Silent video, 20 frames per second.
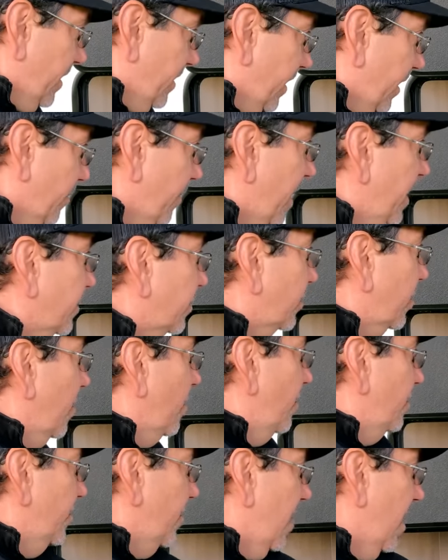again the
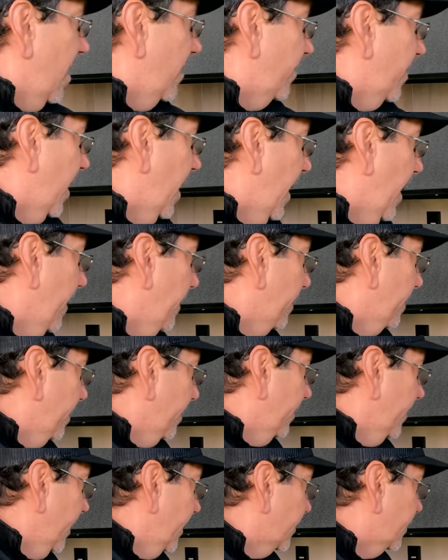graystone, you have a
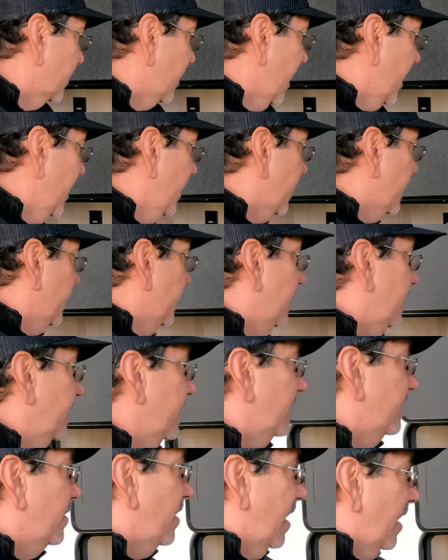sink,
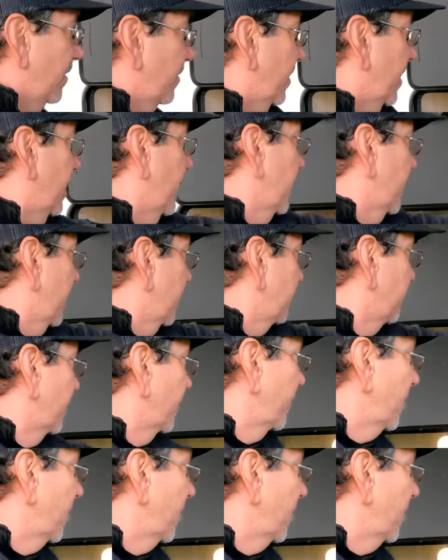you have a